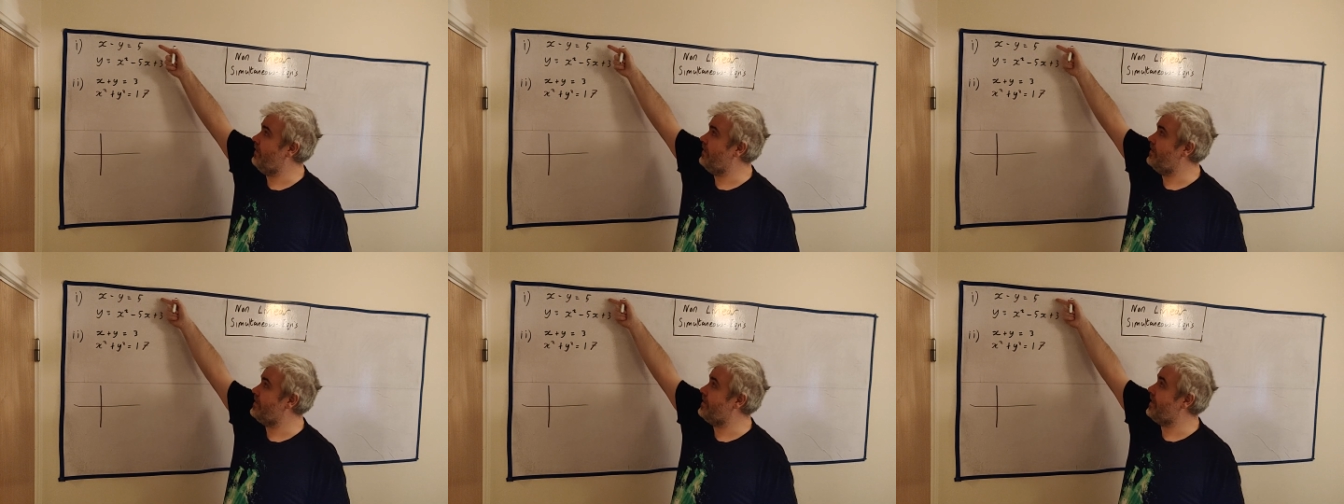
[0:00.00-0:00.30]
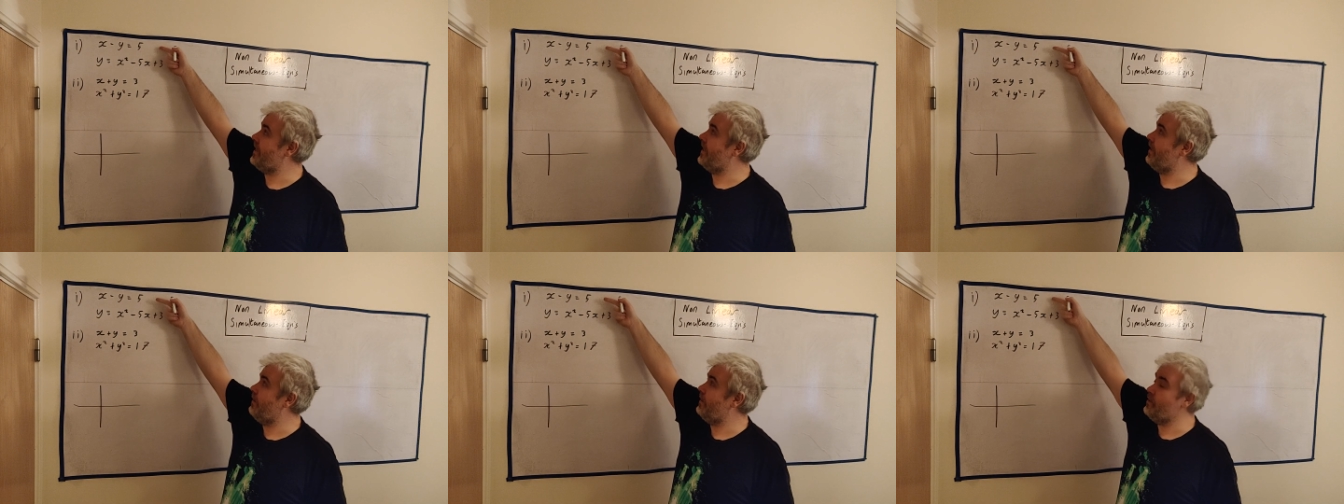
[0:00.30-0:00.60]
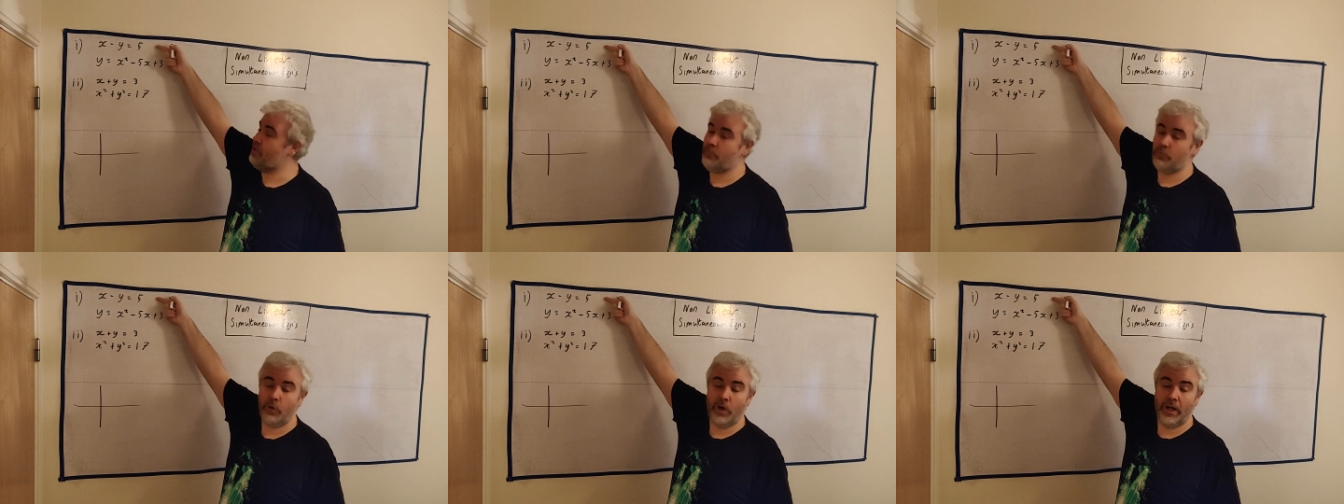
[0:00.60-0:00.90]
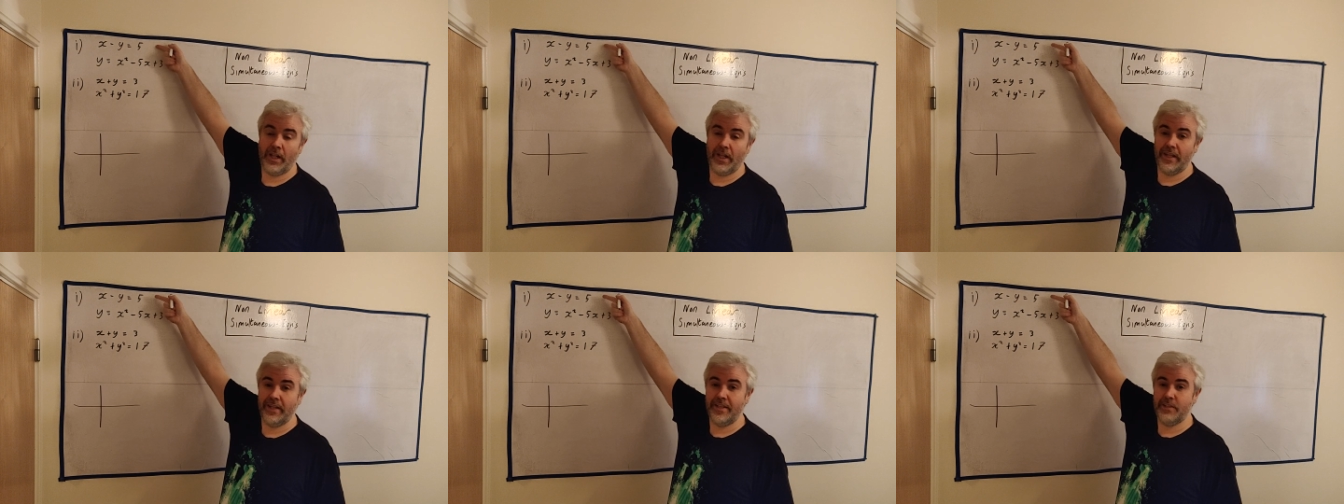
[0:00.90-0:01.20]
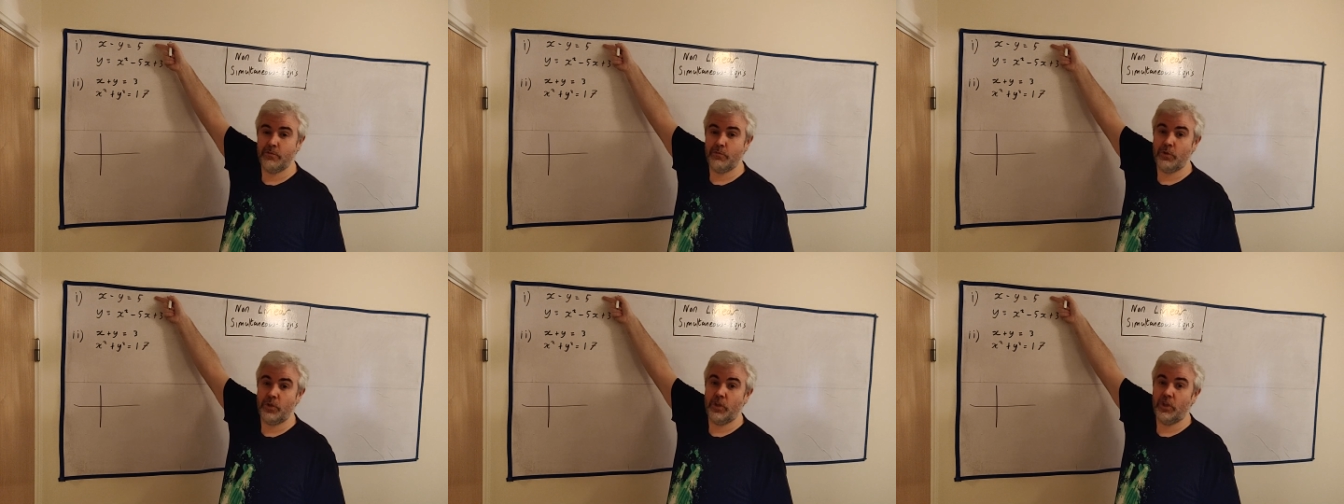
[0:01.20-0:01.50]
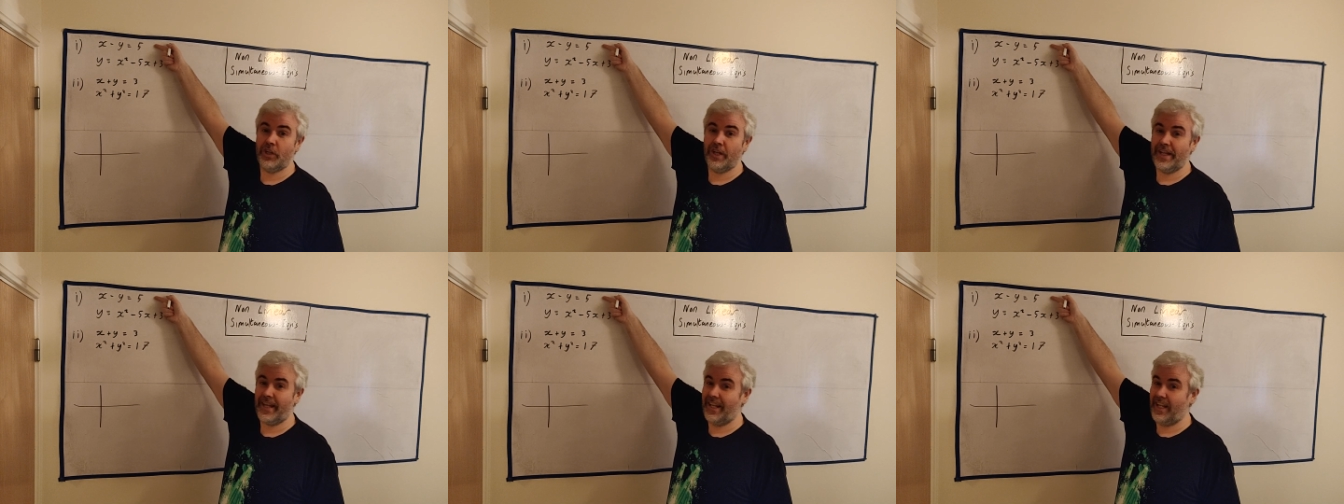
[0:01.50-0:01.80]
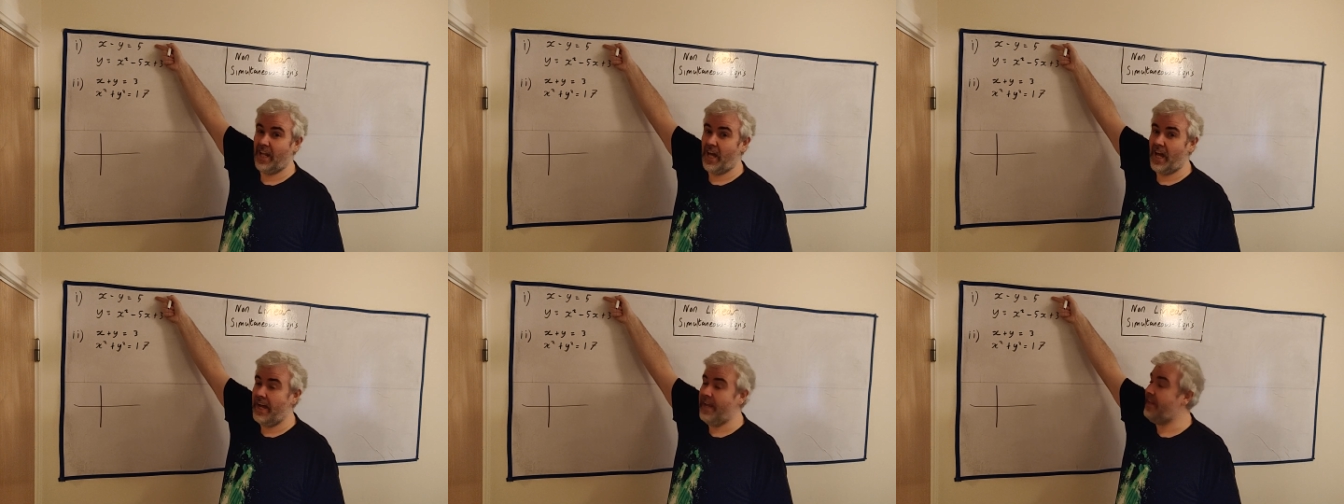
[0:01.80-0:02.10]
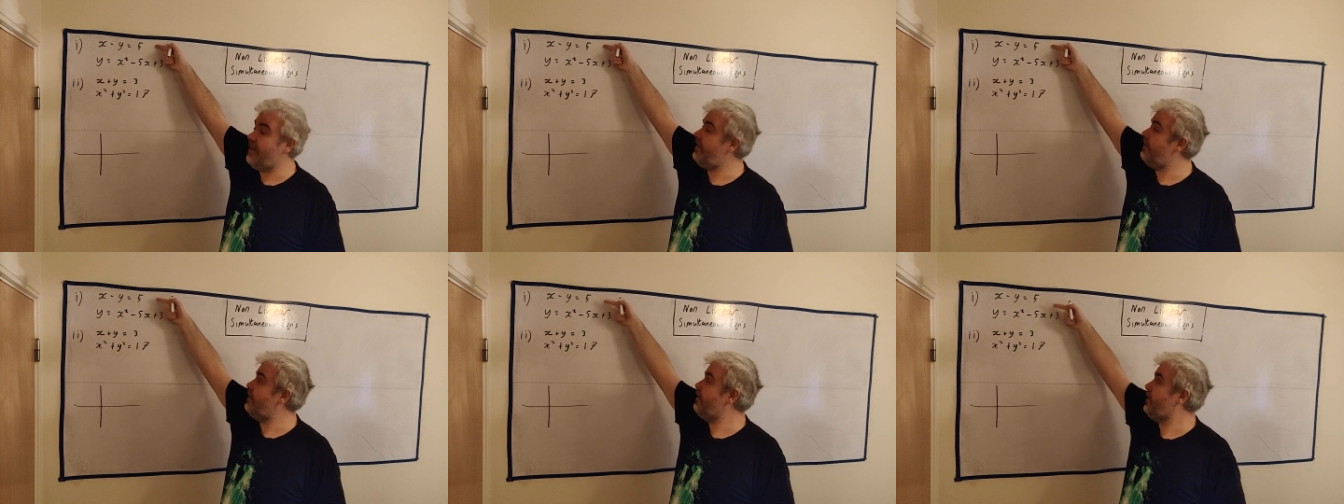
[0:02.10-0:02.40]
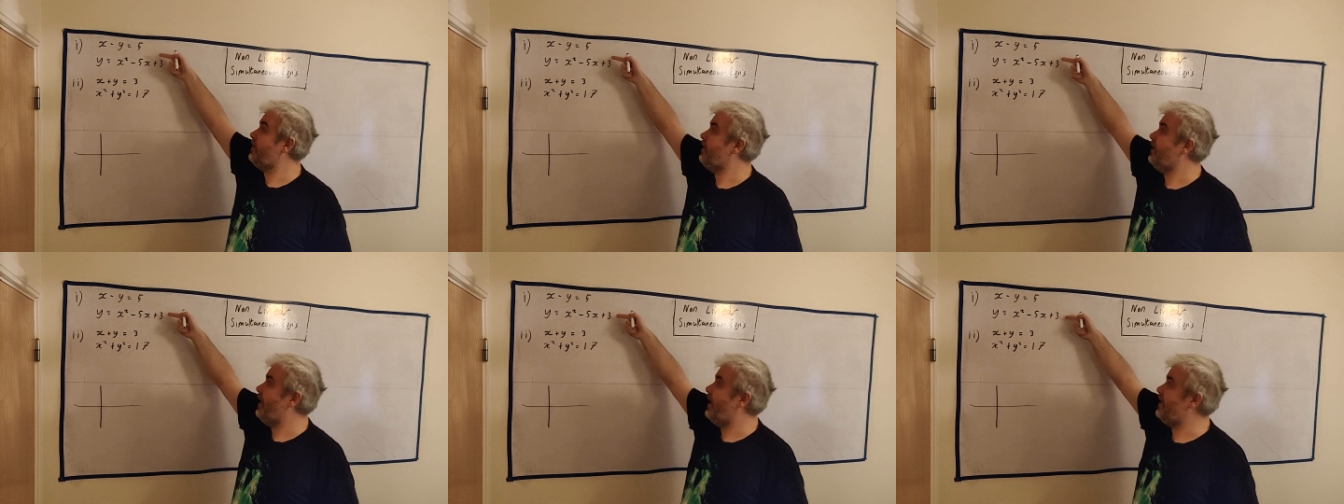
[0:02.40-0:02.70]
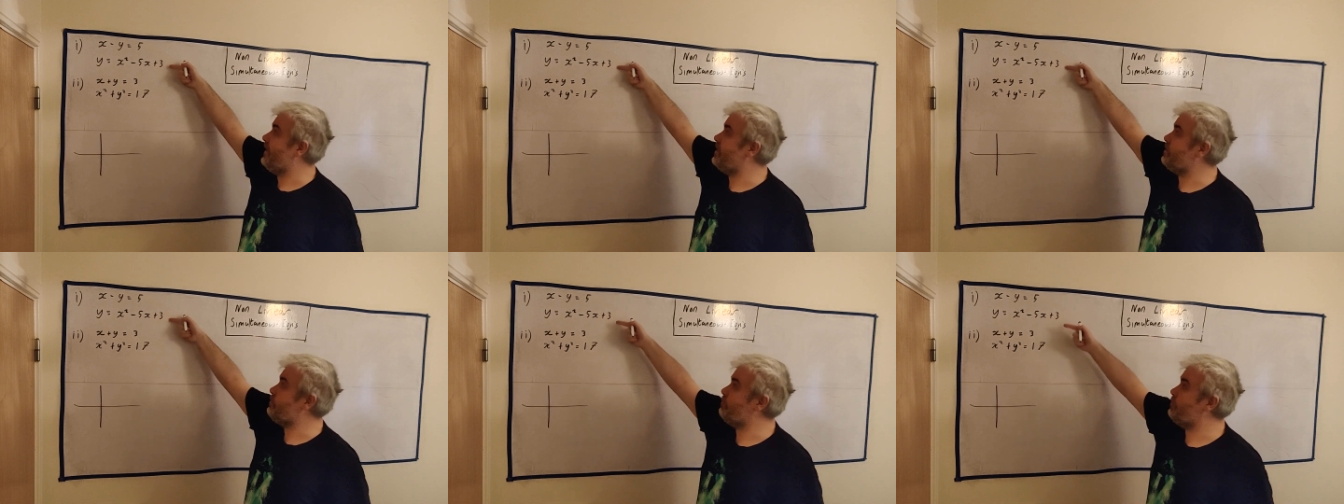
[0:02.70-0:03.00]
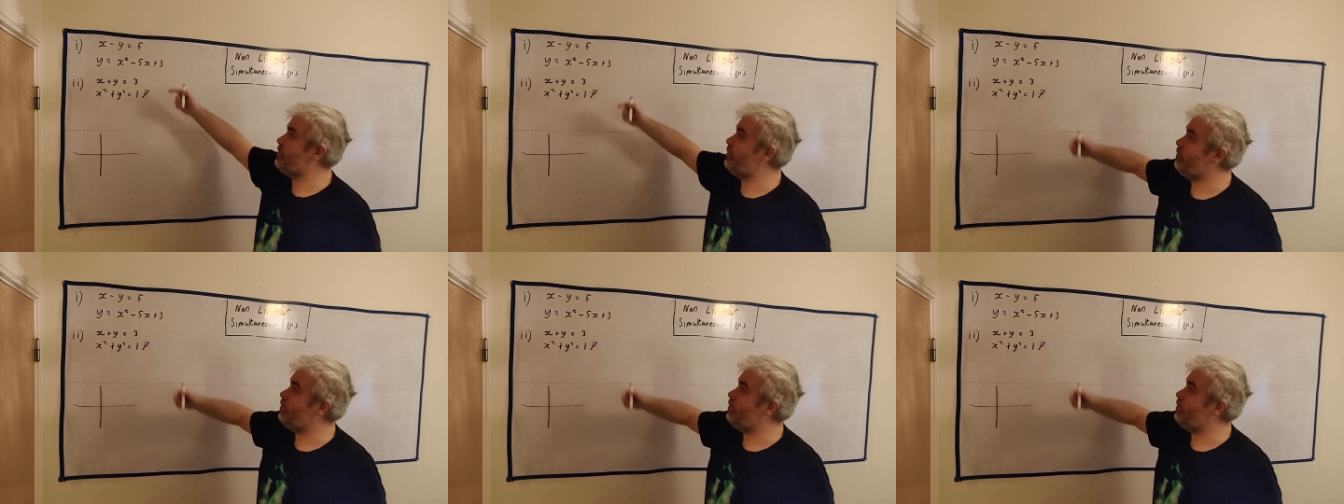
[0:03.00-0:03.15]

this would look like a line. And this would